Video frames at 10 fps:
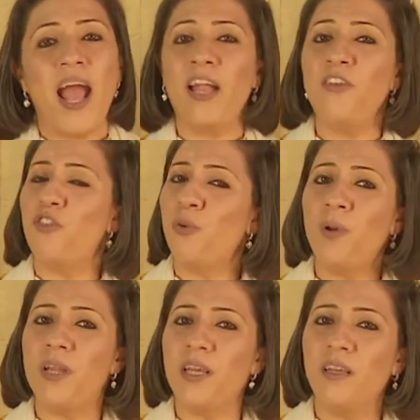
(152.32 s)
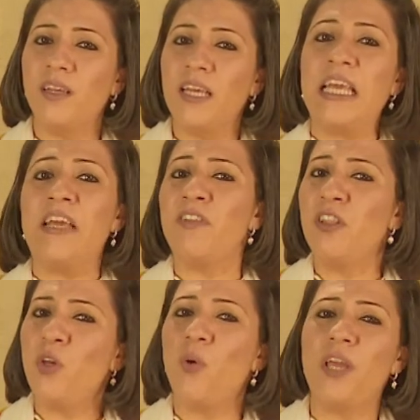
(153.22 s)
And truly,
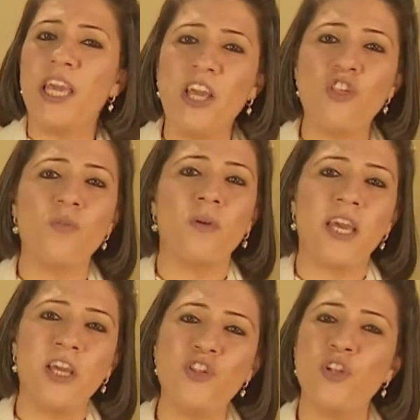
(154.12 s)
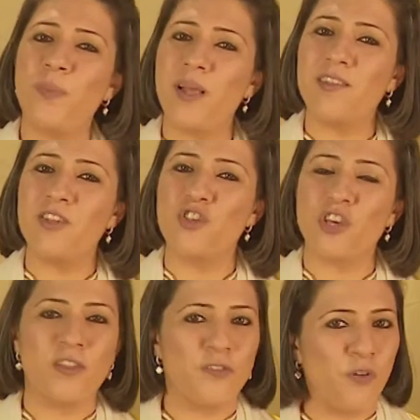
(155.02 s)
even though each angel message
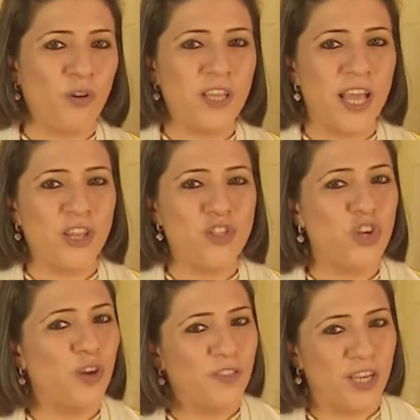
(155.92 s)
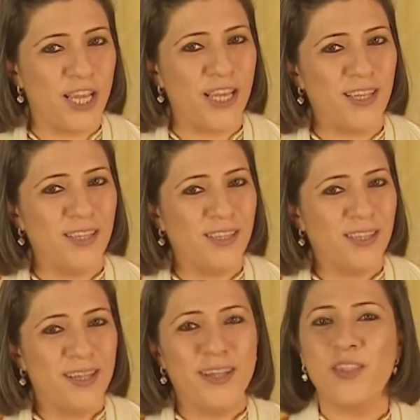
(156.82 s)
is for the energy of the day,
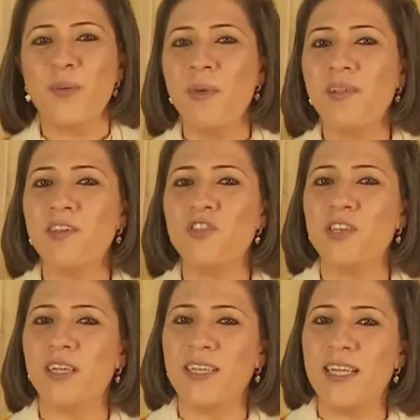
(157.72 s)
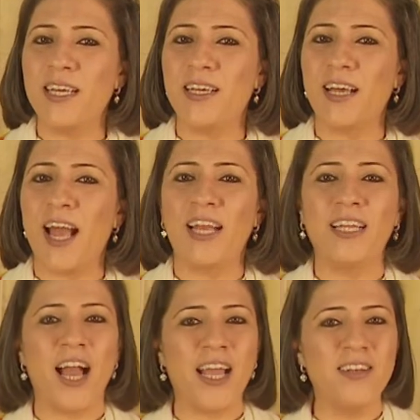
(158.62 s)
the message technique
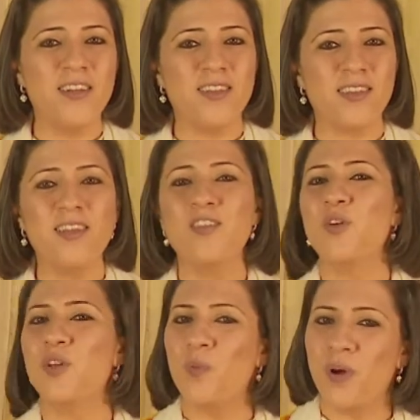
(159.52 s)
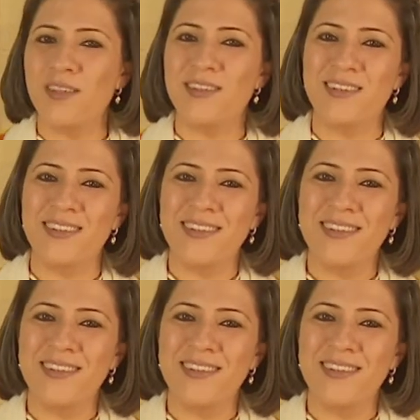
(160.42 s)
and guidance is universal.